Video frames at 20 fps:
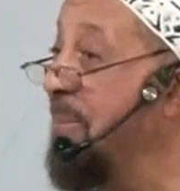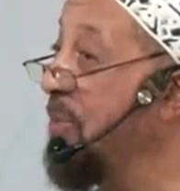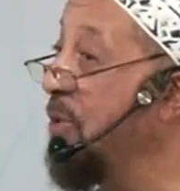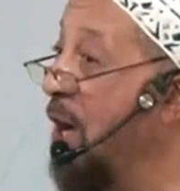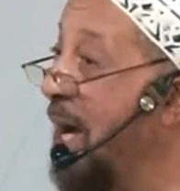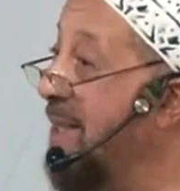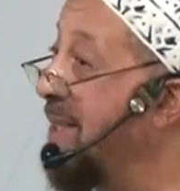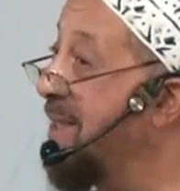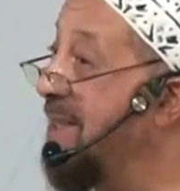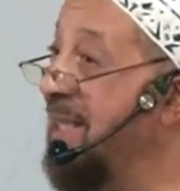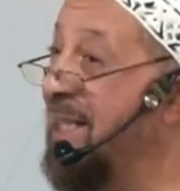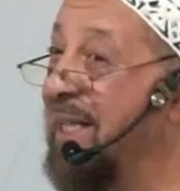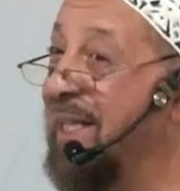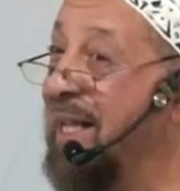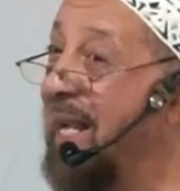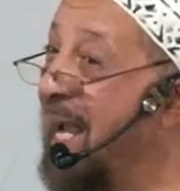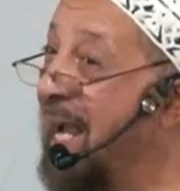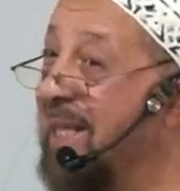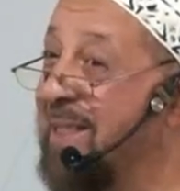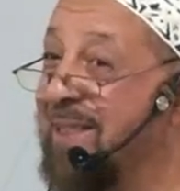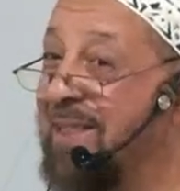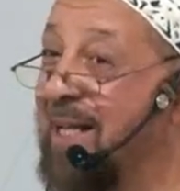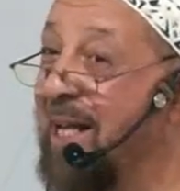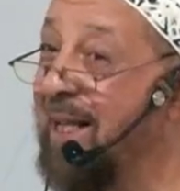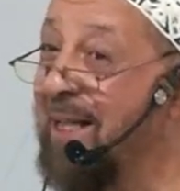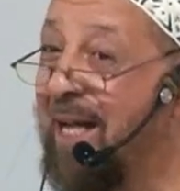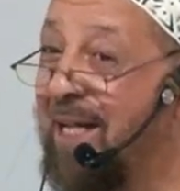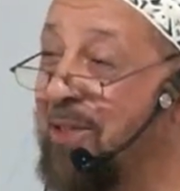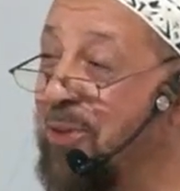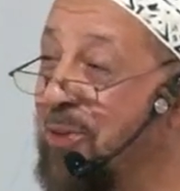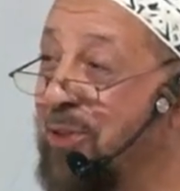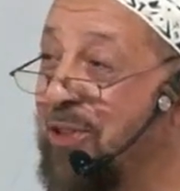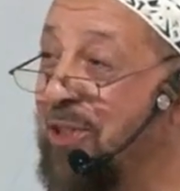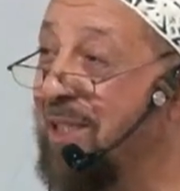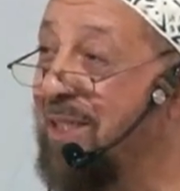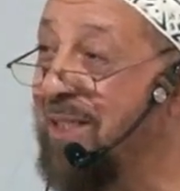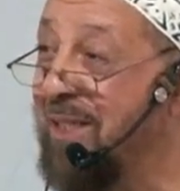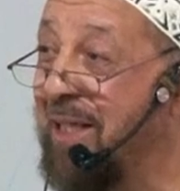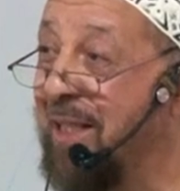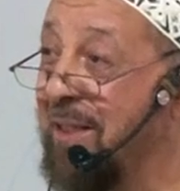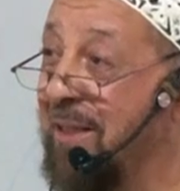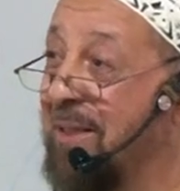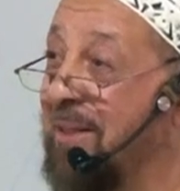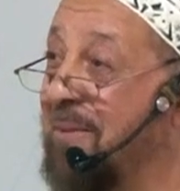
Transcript: I'm not seeing ants like I used to see.